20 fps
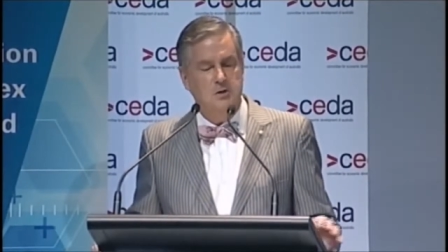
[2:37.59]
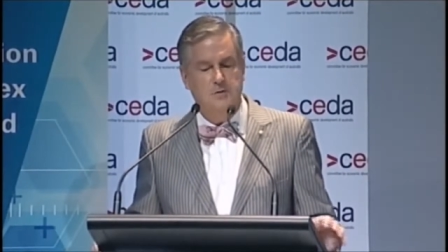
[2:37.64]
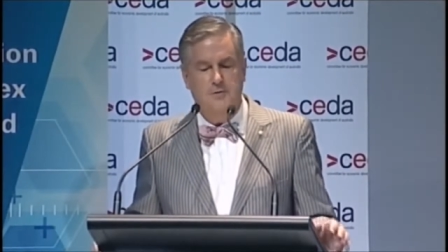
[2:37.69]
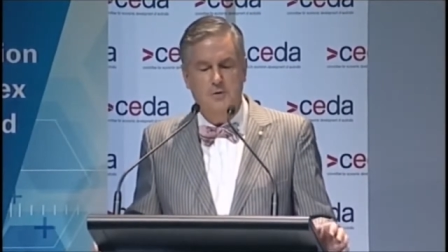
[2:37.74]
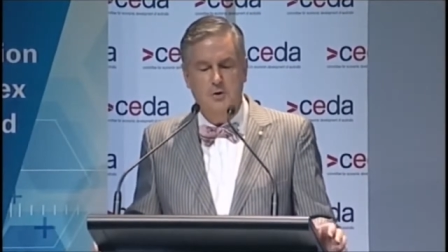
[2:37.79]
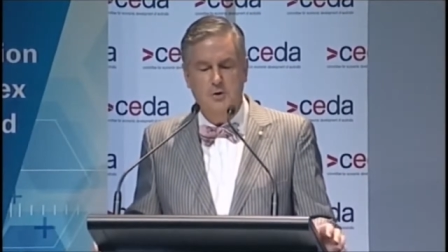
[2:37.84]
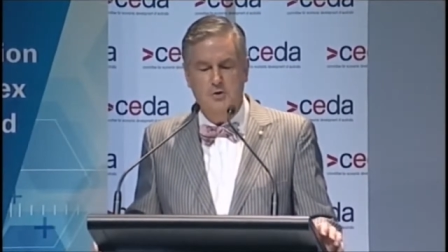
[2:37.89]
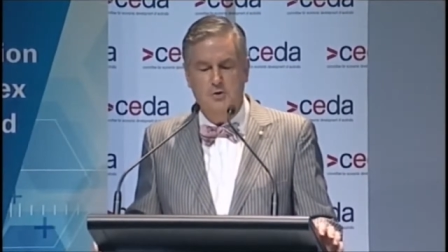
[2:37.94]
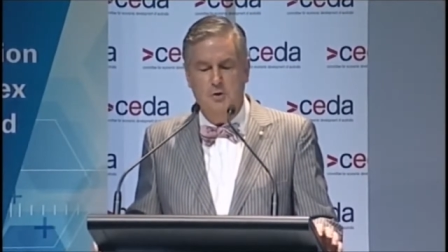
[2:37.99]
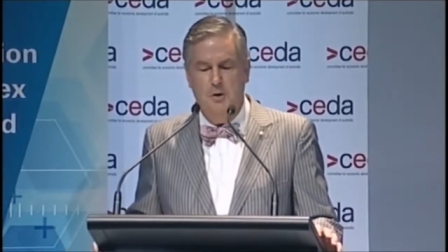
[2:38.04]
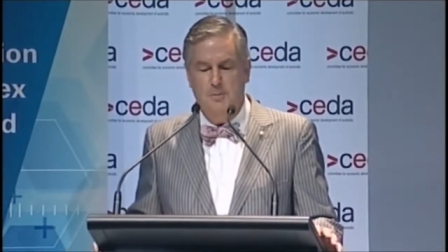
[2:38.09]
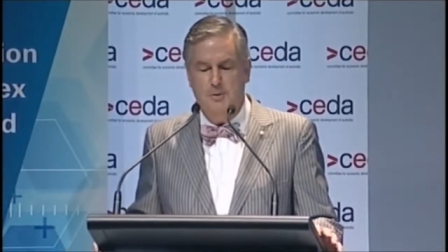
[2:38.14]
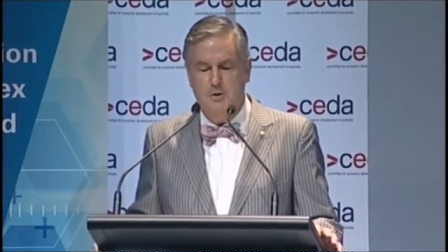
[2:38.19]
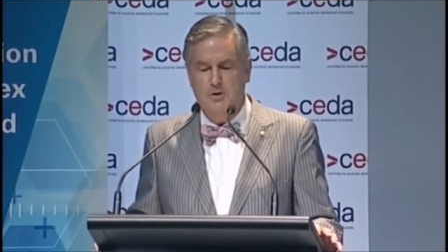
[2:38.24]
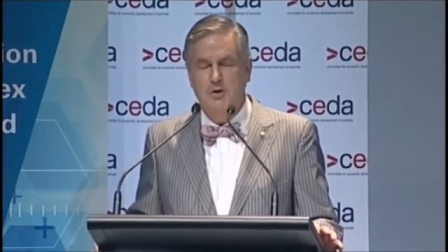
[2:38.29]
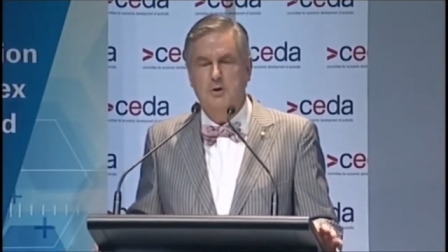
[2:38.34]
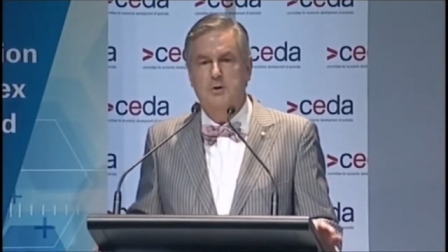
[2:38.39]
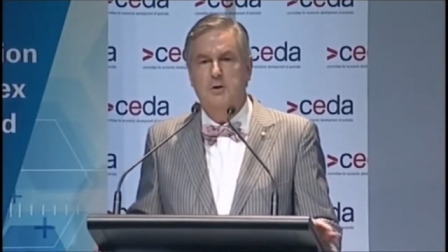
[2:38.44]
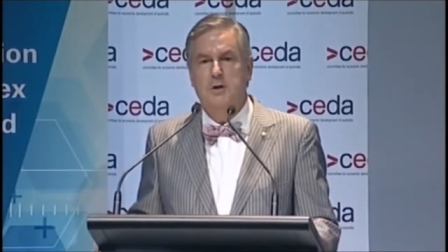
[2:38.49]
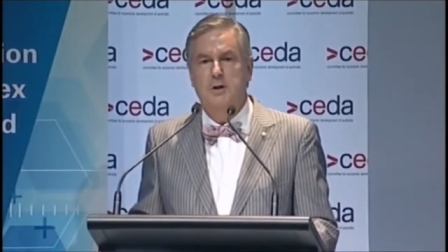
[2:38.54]
future
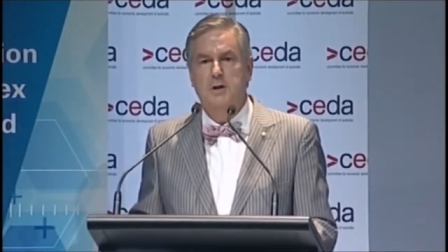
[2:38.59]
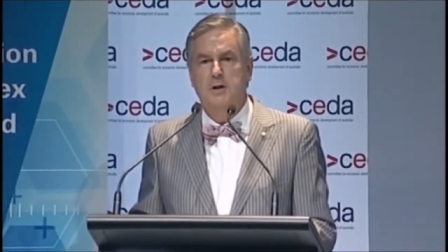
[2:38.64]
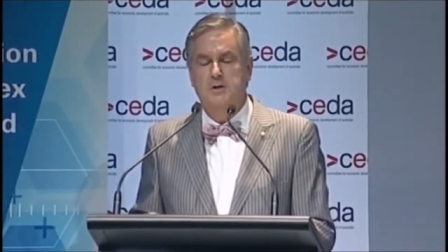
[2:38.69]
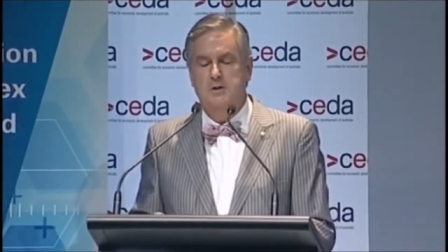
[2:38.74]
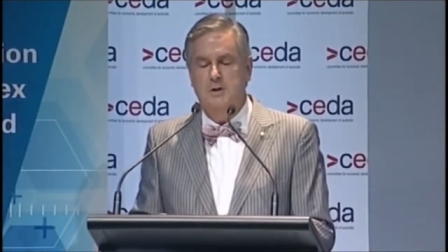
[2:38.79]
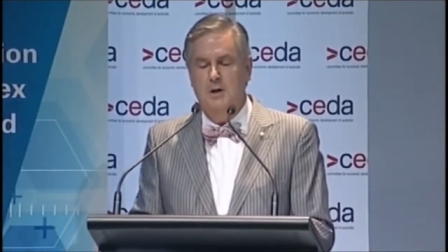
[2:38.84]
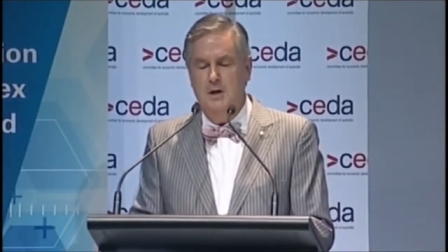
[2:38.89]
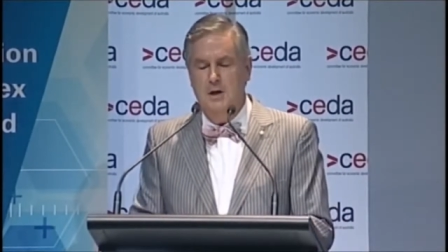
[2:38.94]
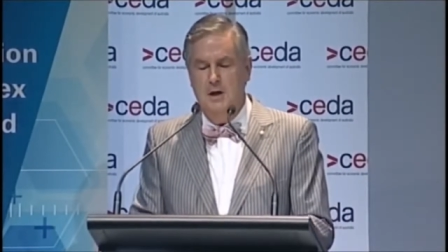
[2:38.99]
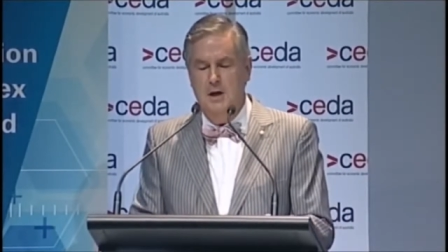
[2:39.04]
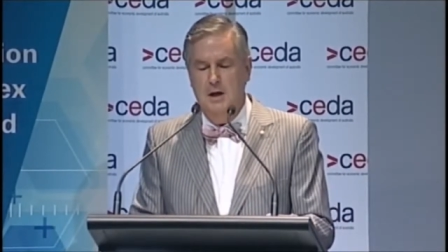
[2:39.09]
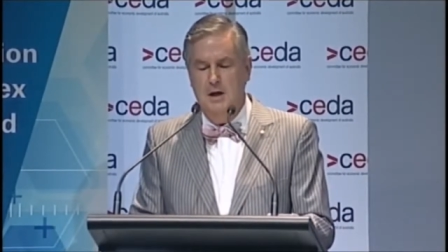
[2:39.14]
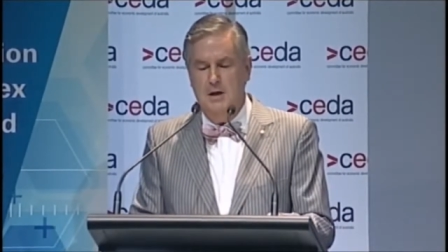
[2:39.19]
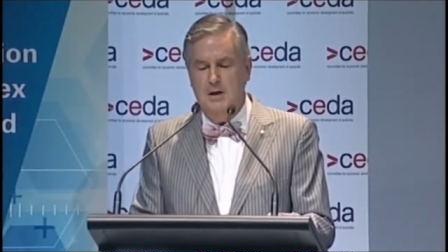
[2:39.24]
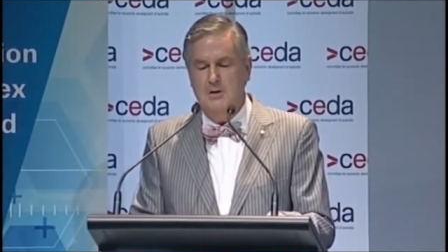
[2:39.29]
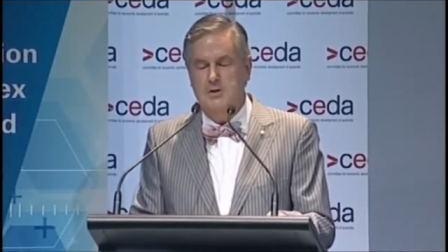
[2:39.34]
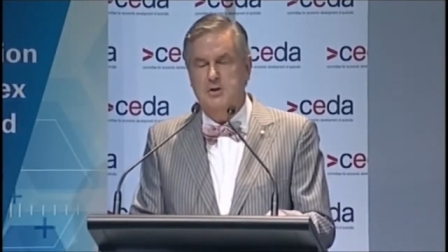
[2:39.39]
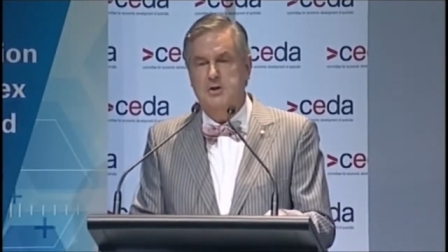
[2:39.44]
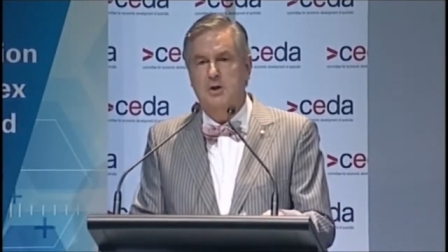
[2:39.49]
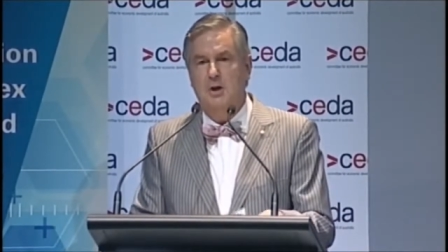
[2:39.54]
opportunities, and
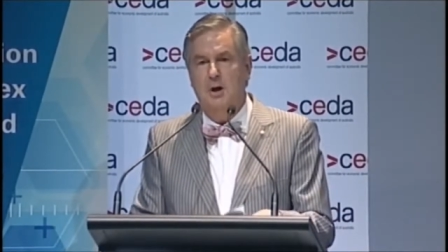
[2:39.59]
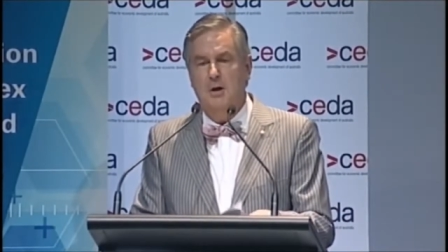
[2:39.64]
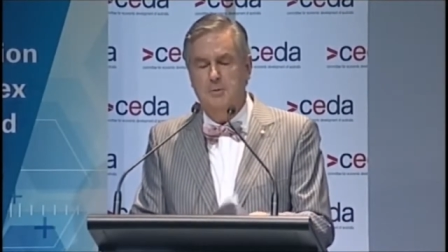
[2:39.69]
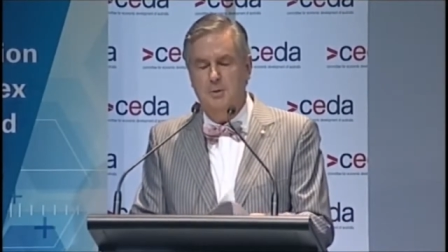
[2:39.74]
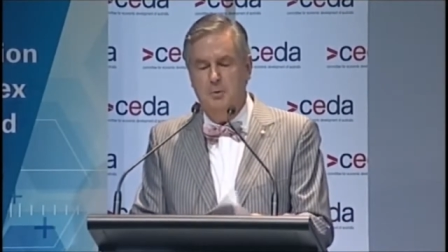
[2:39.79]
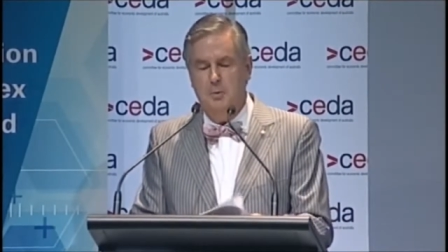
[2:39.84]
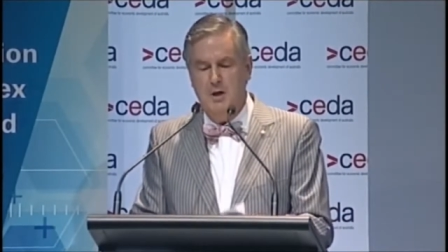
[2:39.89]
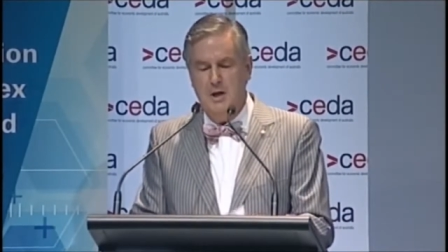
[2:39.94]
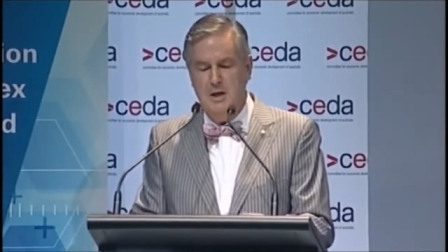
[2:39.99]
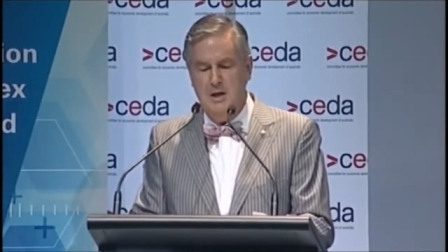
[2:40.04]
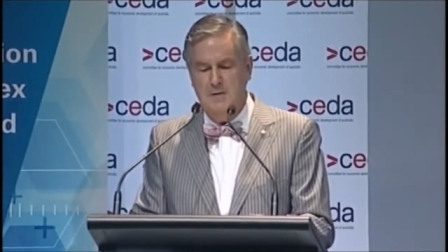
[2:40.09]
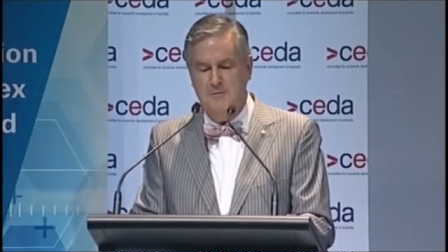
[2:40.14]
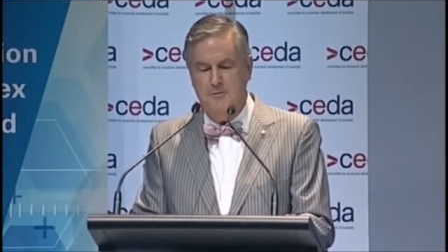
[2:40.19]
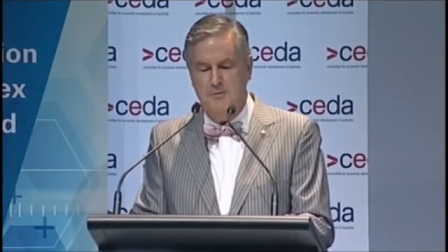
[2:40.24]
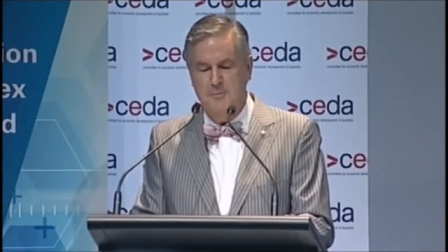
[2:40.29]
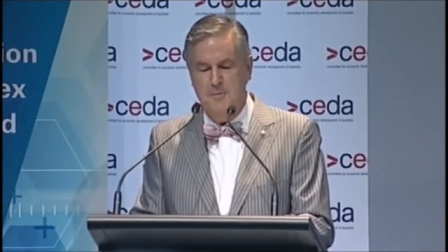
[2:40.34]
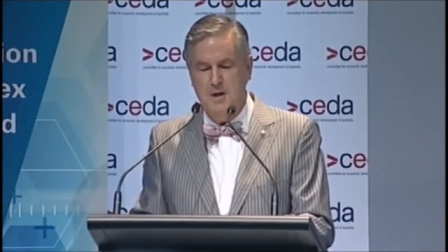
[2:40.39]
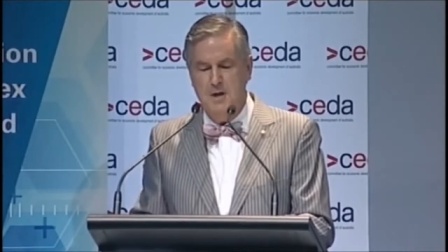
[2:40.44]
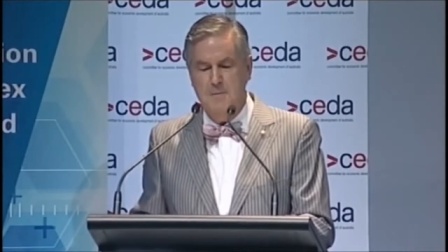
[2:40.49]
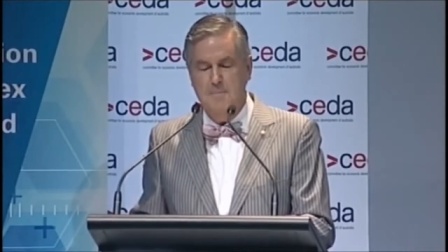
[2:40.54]
it's time that we hear
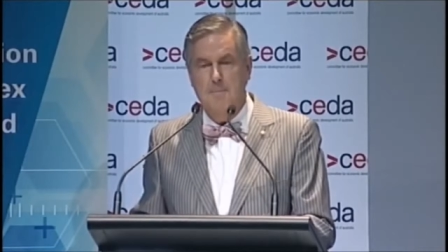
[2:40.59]
from them.